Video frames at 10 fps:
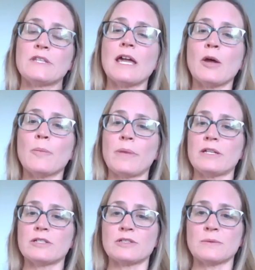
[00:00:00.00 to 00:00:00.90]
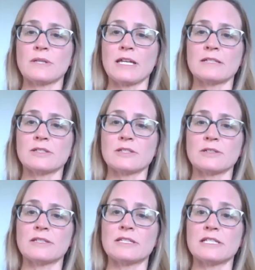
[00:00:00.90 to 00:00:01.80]
help patients with
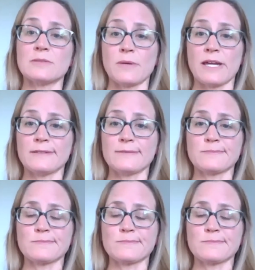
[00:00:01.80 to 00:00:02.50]
cancer this way.